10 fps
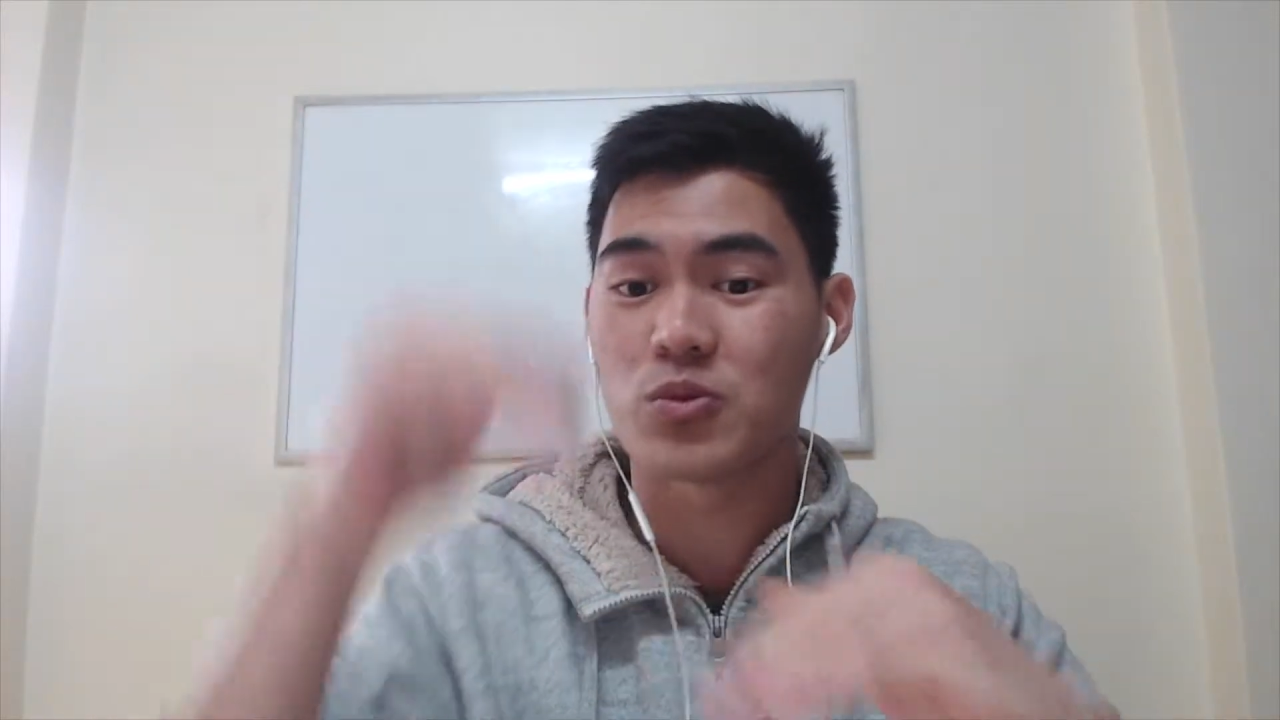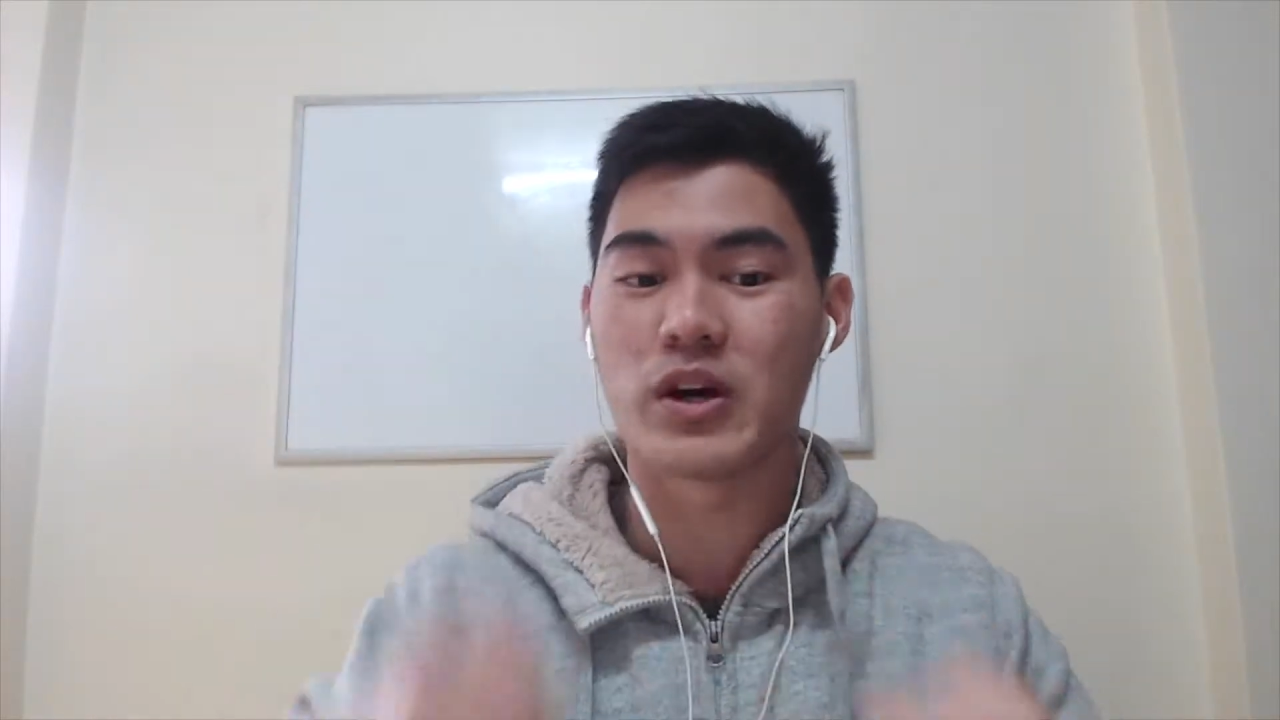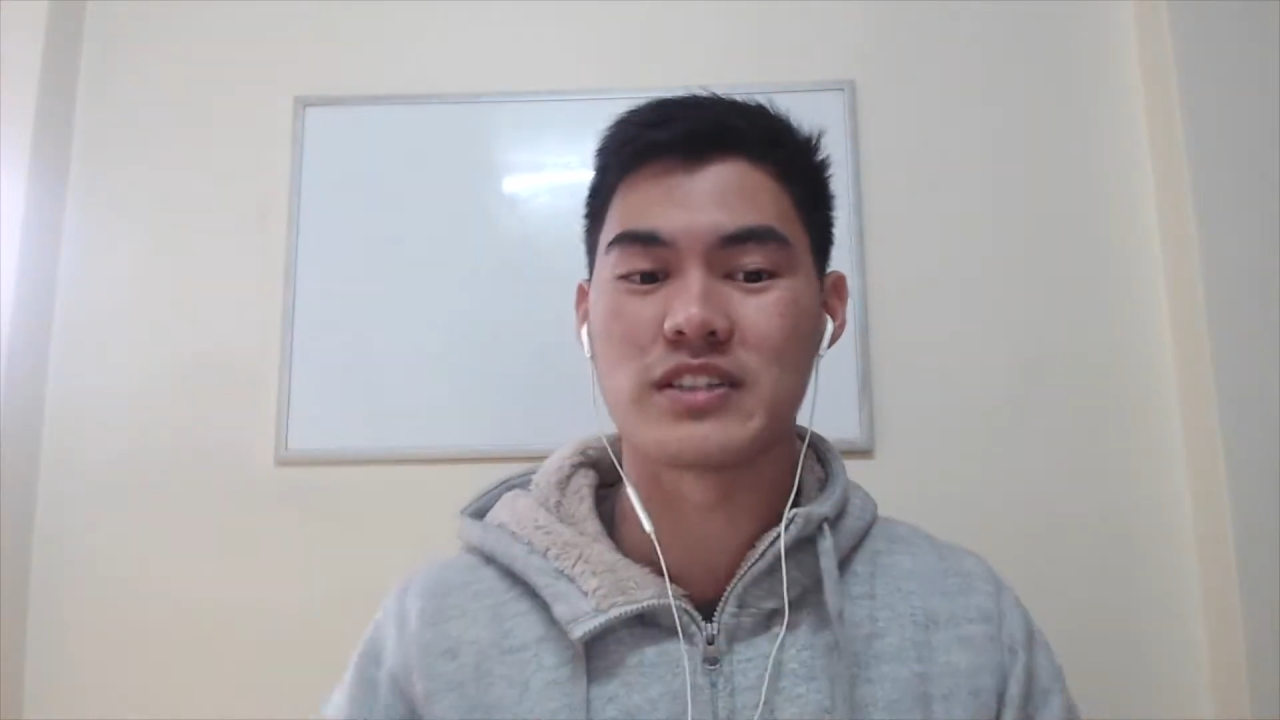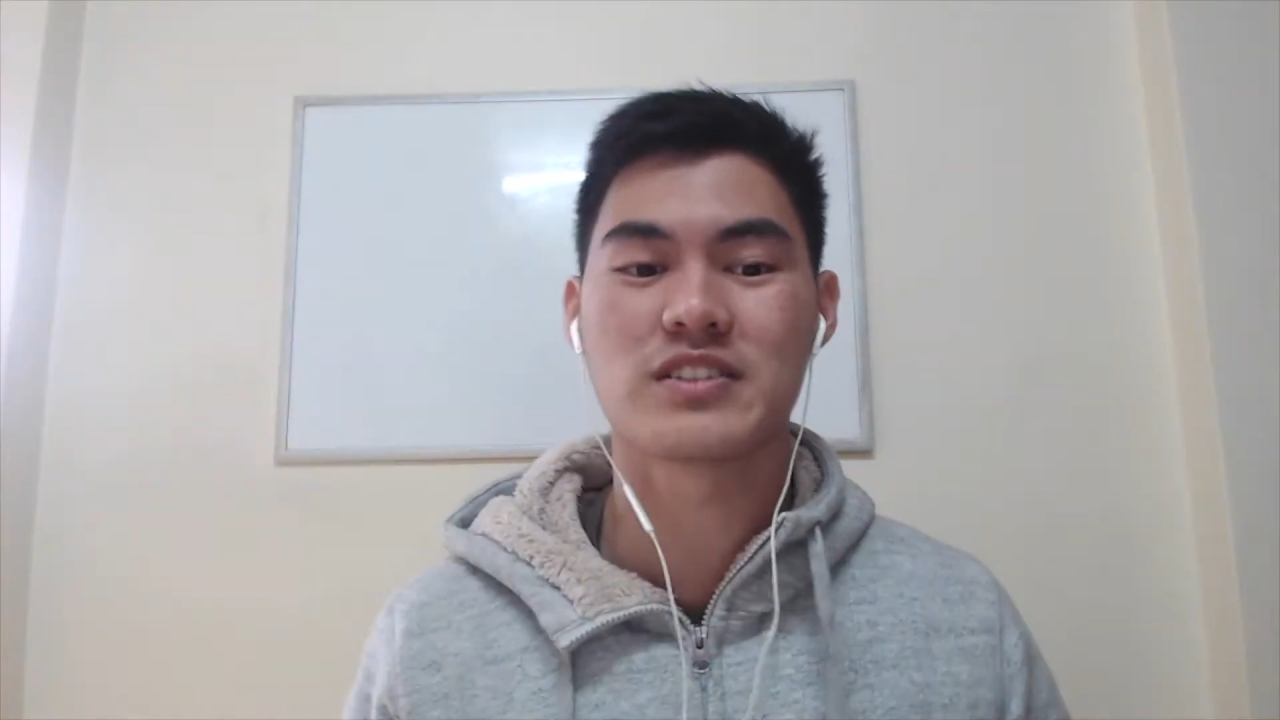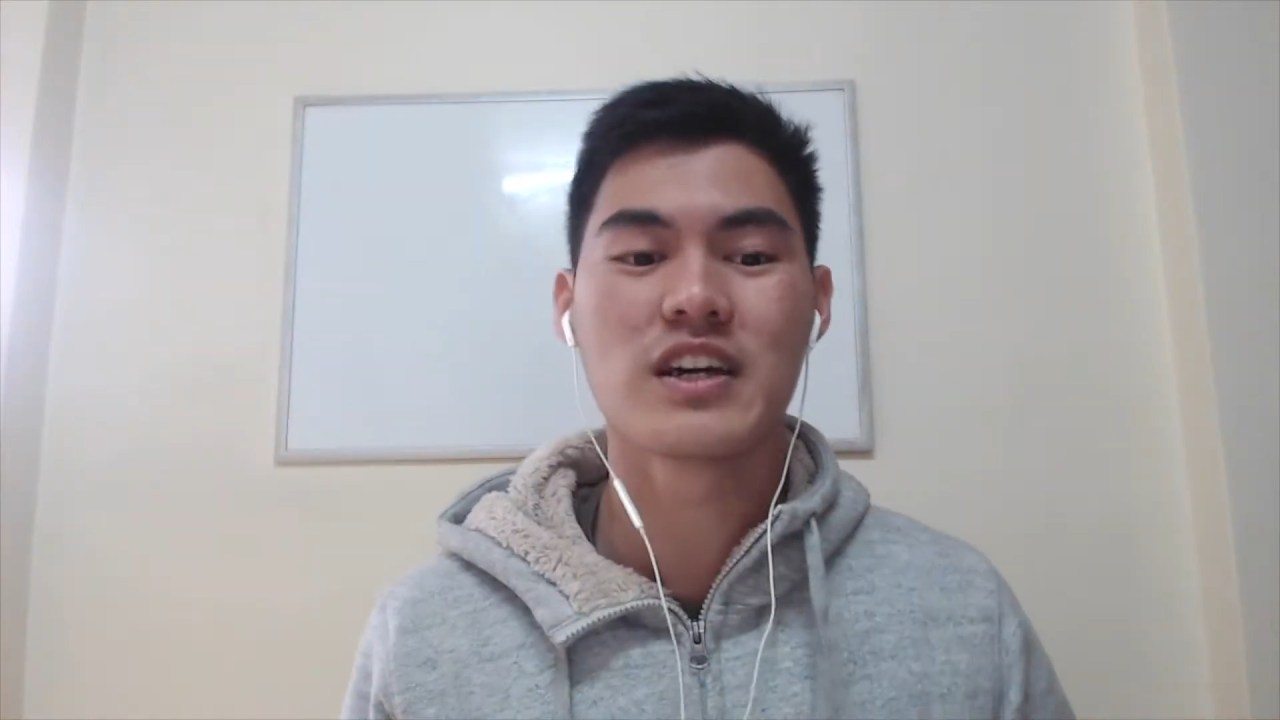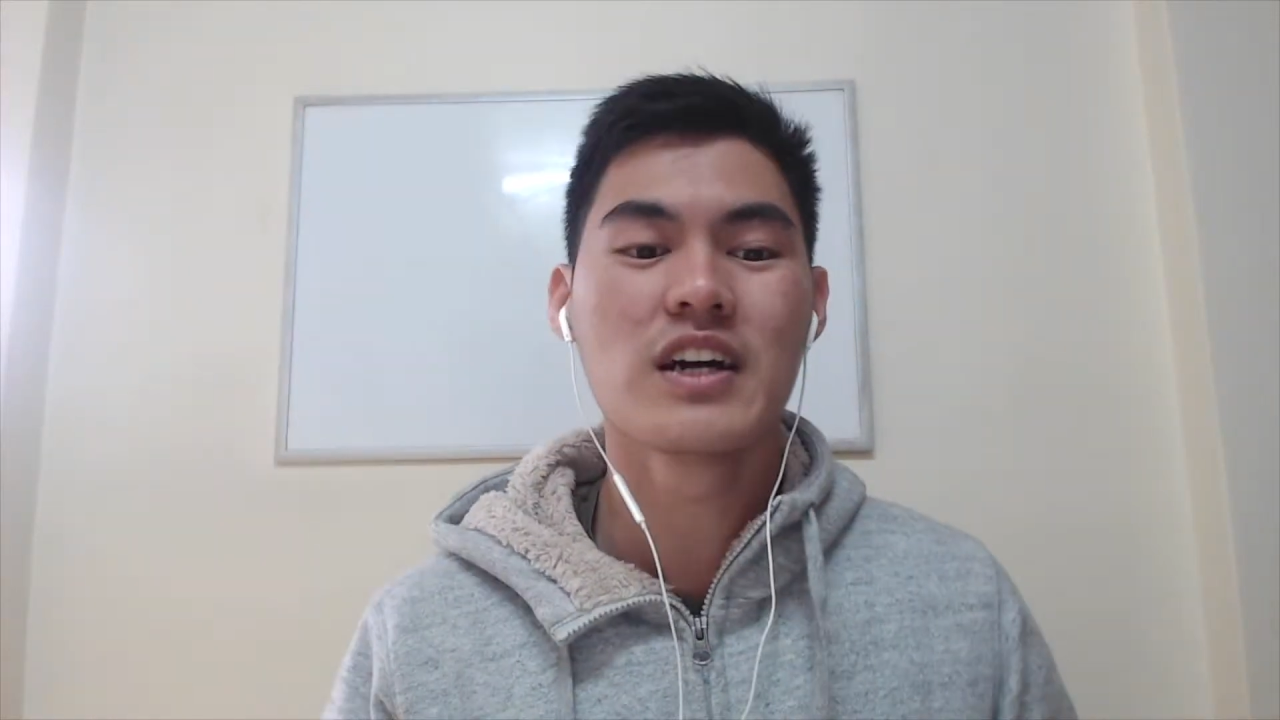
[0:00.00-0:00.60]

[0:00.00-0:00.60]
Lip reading: ones.